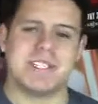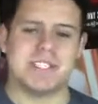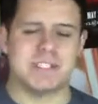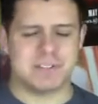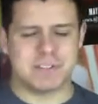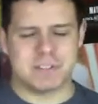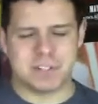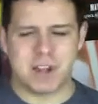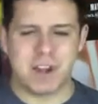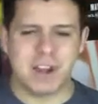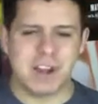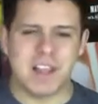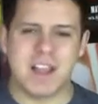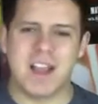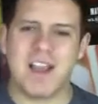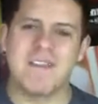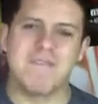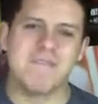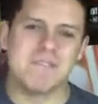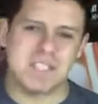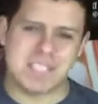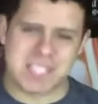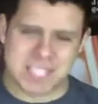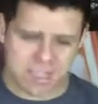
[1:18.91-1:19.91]
So starting
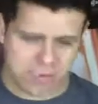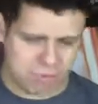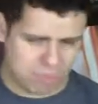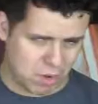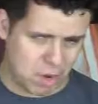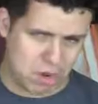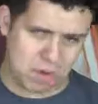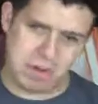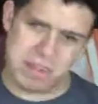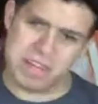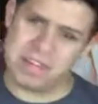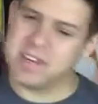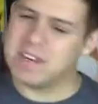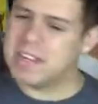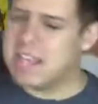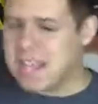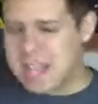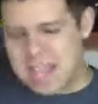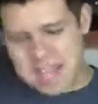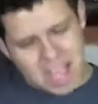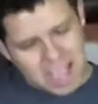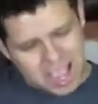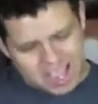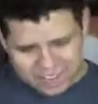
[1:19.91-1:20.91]
off with Seth Rogen,
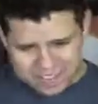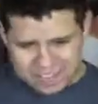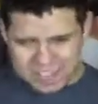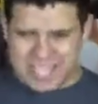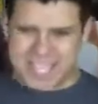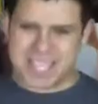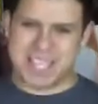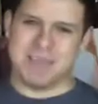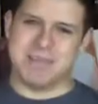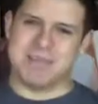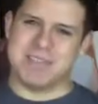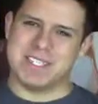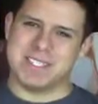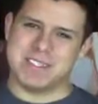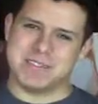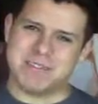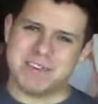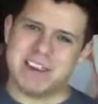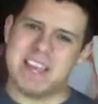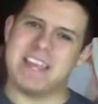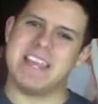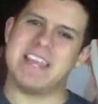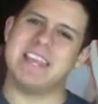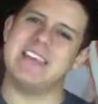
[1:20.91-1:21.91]
I thought he was
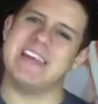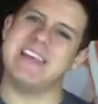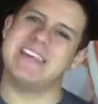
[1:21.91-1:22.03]
great.